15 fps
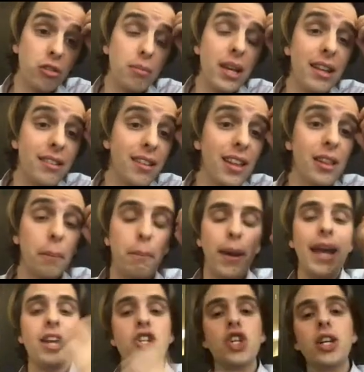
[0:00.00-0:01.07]
means that the
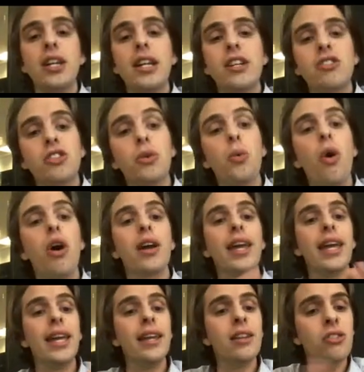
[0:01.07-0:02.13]
patient needs to walk
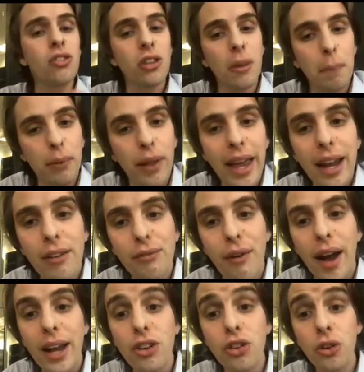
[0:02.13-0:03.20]
into the plane
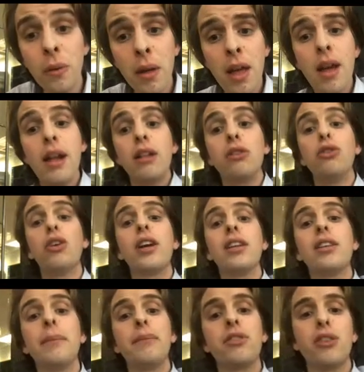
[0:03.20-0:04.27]
finder, look at
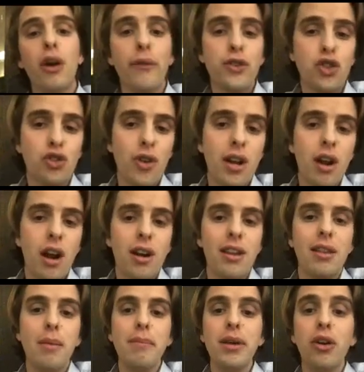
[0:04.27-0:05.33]
themselves straight on
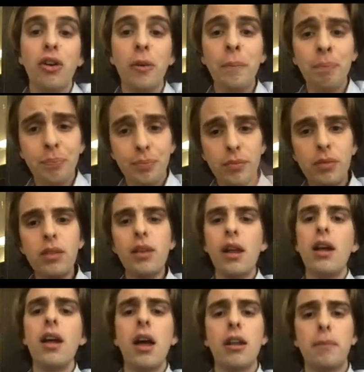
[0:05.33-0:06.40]
in the mirror,
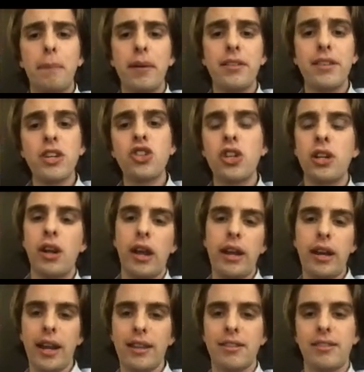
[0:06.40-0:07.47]
position
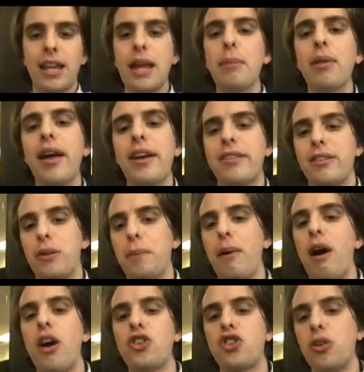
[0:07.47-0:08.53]
and stabilize their
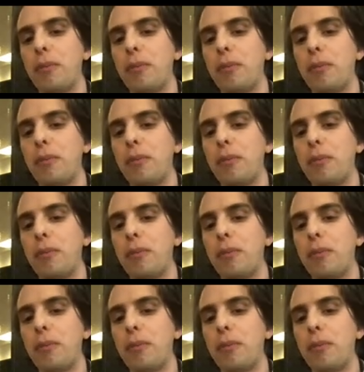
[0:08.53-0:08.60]
posture